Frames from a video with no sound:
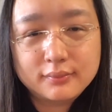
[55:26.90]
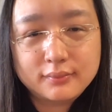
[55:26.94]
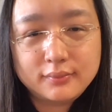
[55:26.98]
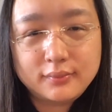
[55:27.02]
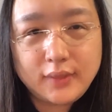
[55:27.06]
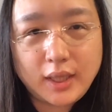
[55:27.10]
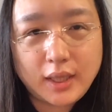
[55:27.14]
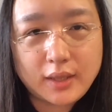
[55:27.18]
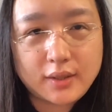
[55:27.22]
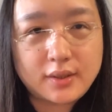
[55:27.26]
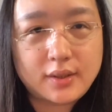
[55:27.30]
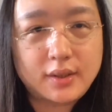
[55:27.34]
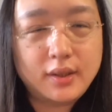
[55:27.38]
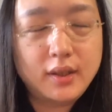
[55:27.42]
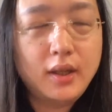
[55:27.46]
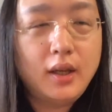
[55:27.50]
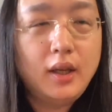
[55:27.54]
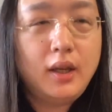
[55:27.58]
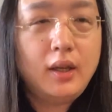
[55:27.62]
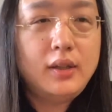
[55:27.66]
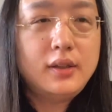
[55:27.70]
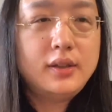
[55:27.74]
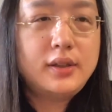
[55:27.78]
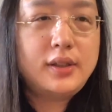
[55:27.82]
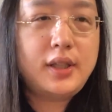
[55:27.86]
Yes,
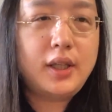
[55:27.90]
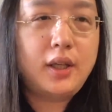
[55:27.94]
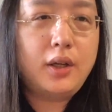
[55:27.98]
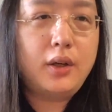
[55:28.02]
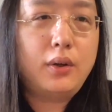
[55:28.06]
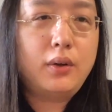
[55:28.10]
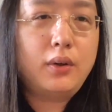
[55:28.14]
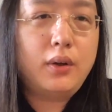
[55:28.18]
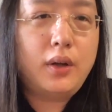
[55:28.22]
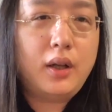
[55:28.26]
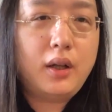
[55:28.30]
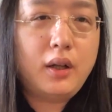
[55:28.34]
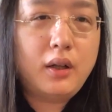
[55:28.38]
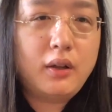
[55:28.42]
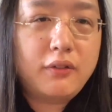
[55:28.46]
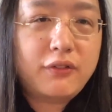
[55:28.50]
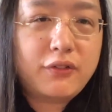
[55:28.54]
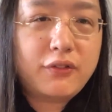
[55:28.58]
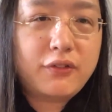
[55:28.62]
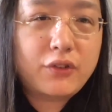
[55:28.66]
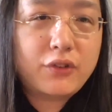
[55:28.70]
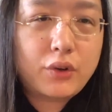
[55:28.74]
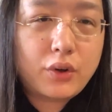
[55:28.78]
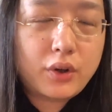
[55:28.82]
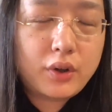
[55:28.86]
so
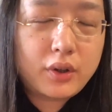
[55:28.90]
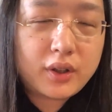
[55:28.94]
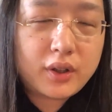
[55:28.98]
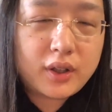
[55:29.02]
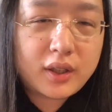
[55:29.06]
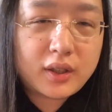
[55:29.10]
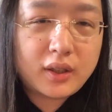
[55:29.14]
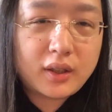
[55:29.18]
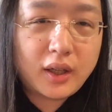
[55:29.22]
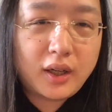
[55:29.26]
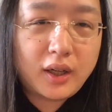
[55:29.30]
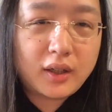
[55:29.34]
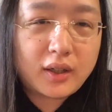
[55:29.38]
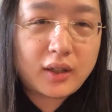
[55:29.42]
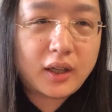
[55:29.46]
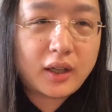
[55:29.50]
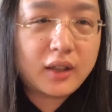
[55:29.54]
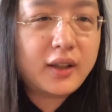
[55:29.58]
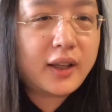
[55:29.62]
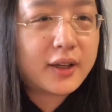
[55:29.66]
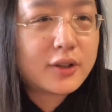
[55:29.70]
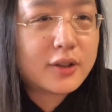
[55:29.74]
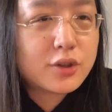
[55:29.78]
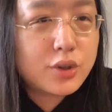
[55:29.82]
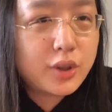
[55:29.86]
for
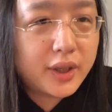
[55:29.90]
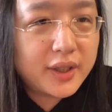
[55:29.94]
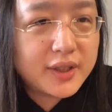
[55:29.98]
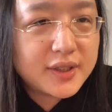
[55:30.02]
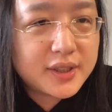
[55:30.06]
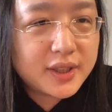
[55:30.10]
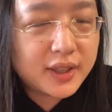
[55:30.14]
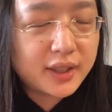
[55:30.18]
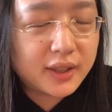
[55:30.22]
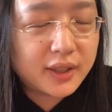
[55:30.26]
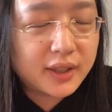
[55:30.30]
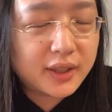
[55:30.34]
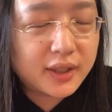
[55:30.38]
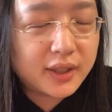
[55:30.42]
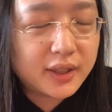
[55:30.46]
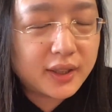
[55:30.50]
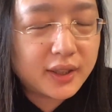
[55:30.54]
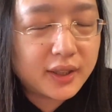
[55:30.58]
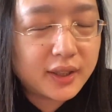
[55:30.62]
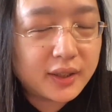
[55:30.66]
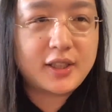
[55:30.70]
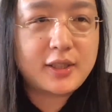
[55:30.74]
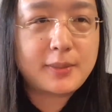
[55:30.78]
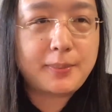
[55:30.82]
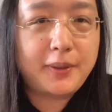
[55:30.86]
contact tracing, I
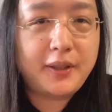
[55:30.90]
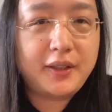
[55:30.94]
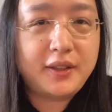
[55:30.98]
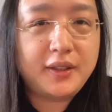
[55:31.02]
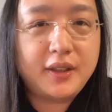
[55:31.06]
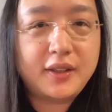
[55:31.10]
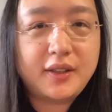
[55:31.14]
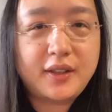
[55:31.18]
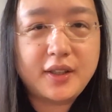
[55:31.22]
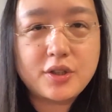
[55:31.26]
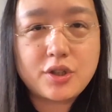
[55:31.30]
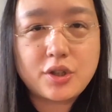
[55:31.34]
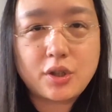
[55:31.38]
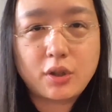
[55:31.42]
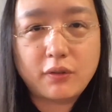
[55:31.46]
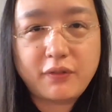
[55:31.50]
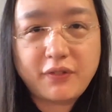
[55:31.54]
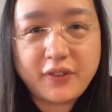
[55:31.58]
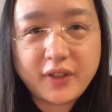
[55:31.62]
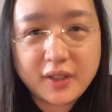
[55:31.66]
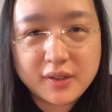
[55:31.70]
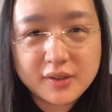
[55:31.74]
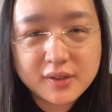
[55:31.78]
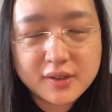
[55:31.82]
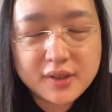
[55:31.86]
explained the digital
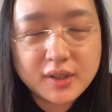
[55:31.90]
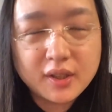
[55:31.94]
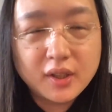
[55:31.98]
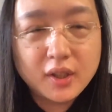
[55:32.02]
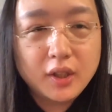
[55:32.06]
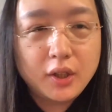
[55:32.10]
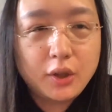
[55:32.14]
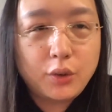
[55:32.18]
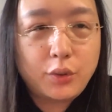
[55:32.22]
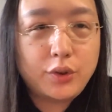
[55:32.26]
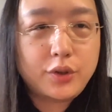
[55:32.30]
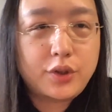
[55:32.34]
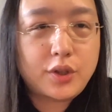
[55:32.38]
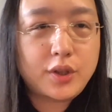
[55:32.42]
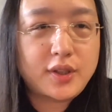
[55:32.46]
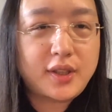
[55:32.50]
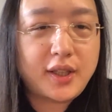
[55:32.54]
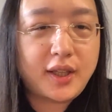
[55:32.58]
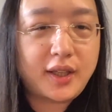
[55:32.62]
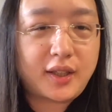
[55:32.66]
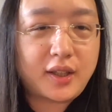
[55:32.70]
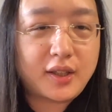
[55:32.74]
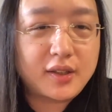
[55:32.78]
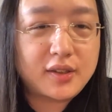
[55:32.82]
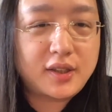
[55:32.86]
fence, which is a
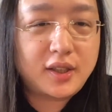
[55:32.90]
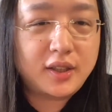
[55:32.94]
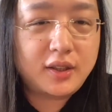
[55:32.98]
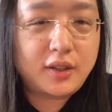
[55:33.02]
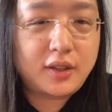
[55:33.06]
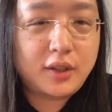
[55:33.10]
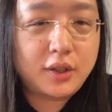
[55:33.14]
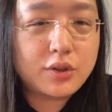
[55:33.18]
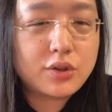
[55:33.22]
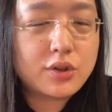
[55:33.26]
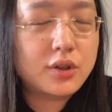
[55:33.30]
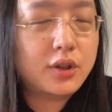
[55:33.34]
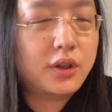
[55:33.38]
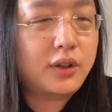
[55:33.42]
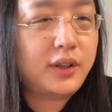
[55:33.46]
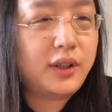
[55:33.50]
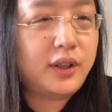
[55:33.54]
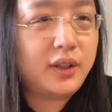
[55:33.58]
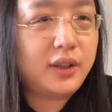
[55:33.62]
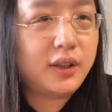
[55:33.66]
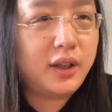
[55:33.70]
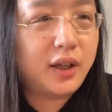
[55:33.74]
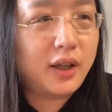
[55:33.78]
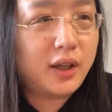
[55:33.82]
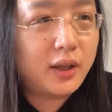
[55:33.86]

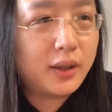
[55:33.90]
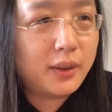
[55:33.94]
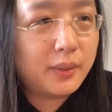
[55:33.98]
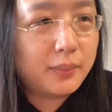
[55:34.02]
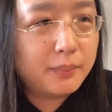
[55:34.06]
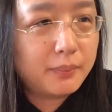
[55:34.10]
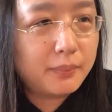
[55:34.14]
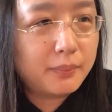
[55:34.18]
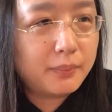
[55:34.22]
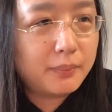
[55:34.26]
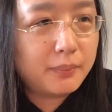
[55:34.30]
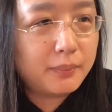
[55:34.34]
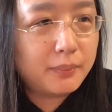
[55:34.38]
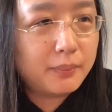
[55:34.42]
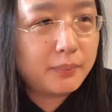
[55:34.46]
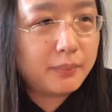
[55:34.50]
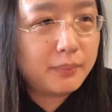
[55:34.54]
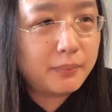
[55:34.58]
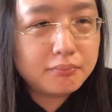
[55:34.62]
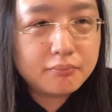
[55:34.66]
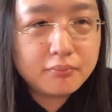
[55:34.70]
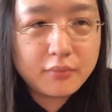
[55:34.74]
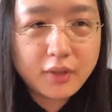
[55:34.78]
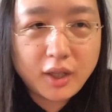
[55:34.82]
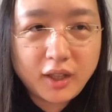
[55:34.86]
constitutionally
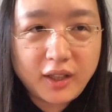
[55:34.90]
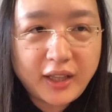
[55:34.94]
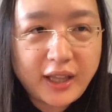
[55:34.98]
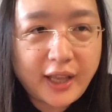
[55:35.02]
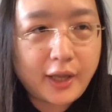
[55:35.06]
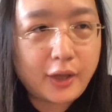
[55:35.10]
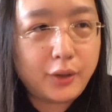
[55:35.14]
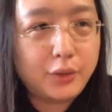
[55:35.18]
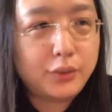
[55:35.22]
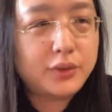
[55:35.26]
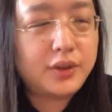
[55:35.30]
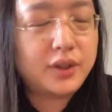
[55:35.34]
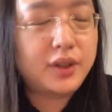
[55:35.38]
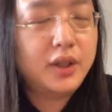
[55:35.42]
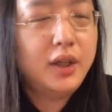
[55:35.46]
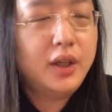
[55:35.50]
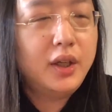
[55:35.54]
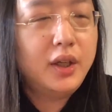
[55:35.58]
allowed